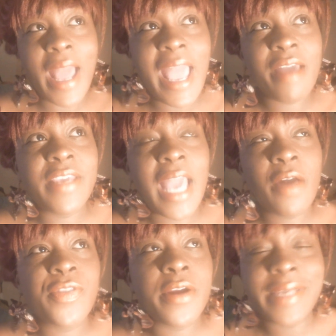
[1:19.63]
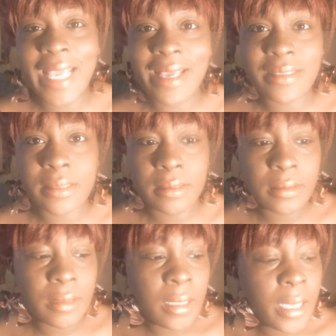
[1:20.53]
Ivy out there
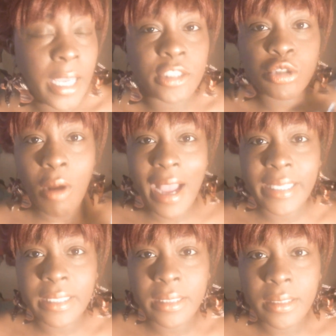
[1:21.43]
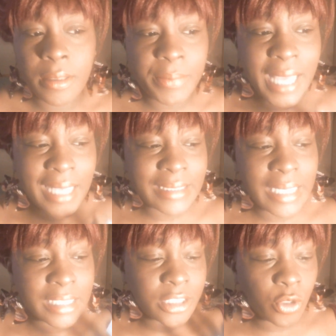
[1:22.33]
dancing and trying, Beyonce
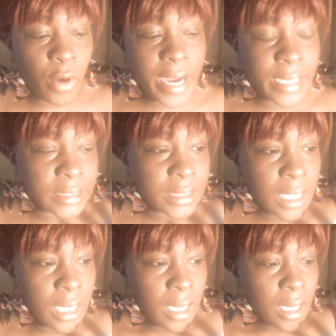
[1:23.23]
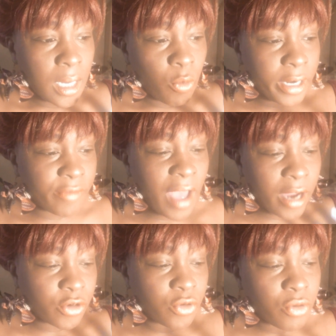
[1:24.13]
is the greatest, one of
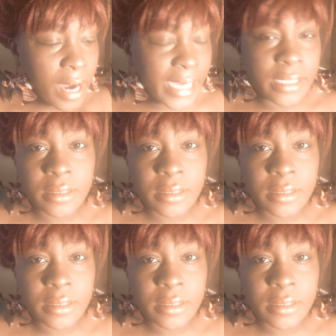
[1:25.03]
our great,